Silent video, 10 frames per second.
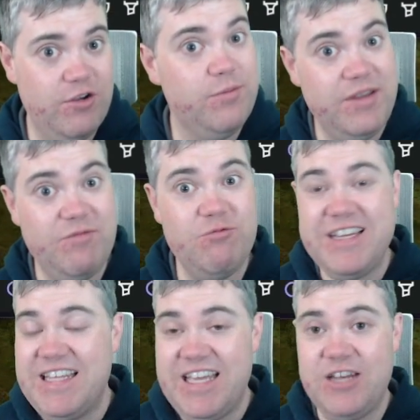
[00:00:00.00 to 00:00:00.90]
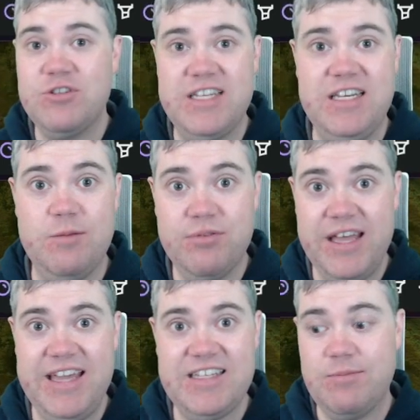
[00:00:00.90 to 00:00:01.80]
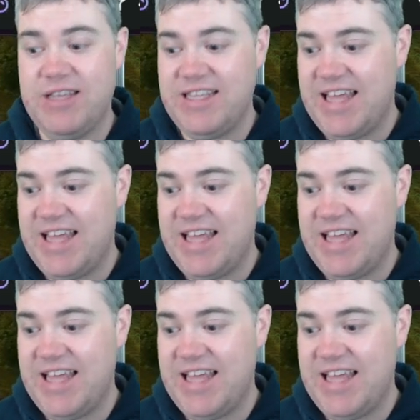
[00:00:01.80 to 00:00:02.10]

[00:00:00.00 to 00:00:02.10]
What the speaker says: It'll be really interesting to play in something